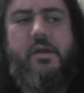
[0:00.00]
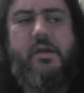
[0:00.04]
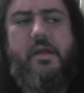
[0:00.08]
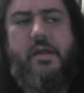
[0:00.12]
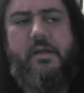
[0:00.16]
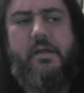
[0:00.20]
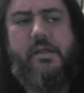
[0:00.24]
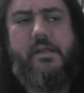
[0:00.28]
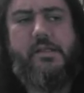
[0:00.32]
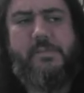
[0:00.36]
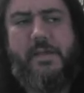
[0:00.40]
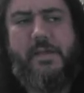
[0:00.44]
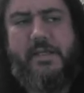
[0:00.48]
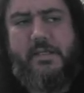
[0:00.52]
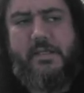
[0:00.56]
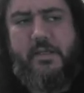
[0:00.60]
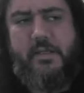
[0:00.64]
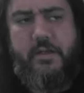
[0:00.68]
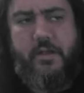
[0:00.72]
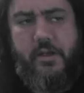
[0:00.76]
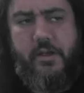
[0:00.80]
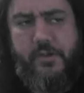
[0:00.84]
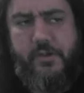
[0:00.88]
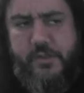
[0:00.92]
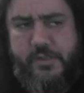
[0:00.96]
That's
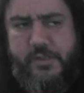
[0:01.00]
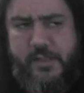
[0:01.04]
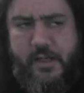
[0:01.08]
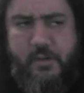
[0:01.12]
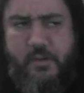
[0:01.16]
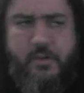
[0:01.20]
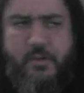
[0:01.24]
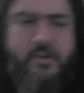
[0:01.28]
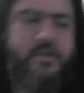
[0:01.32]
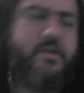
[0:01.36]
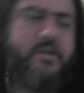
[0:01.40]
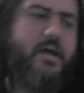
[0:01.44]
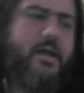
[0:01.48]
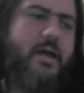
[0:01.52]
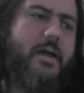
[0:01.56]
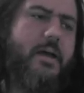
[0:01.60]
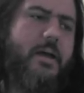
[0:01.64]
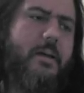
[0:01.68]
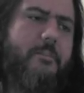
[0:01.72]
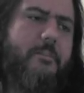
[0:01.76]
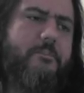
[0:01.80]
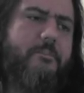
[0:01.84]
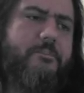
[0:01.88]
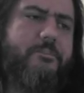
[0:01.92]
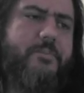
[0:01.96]
basically all there is that
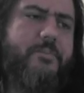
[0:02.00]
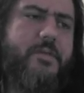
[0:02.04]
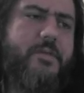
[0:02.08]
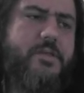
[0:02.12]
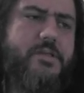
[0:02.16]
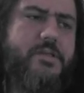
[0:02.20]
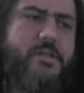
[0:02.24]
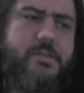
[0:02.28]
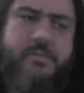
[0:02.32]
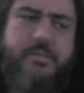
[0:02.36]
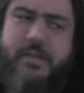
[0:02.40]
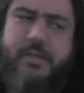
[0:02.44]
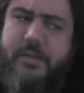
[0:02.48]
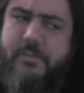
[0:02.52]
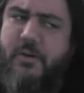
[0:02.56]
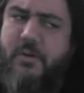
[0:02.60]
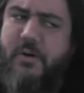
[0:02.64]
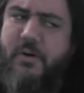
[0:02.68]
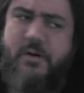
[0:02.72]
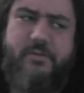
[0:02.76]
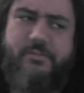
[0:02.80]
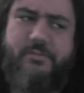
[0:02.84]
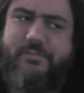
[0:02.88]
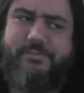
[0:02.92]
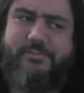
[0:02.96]
one. Just a bit
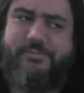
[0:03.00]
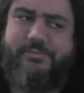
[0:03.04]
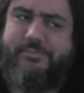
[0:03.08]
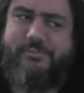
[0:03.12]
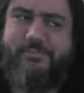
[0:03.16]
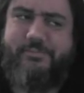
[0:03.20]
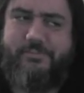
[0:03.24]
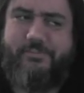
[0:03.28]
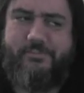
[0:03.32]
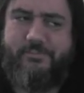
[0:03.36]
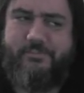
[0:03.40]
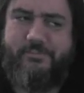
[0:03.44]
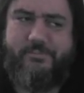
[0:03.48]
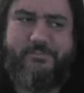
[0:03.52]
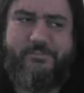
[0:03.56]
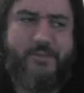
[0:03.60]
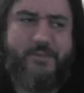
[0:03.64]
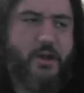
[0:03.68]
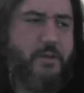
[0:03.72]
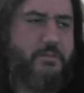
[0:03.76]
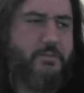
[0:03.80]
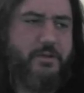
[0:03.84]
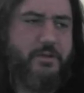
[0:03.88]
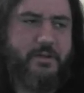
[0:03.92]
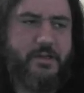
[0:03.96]
more of
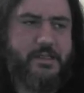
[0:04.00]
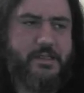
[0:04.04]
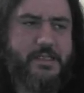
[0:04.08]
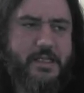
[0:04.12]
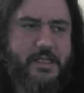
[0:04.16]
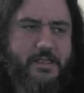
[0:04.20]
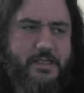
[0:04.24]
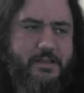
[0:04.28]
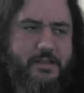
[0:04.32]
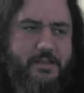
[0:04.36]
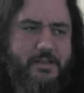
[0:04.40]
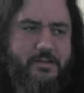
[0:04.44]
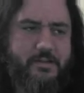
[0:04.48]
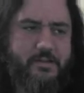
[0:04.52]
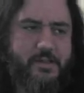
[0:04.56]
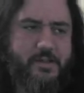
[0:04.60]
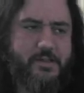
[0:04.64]
palm muting technique.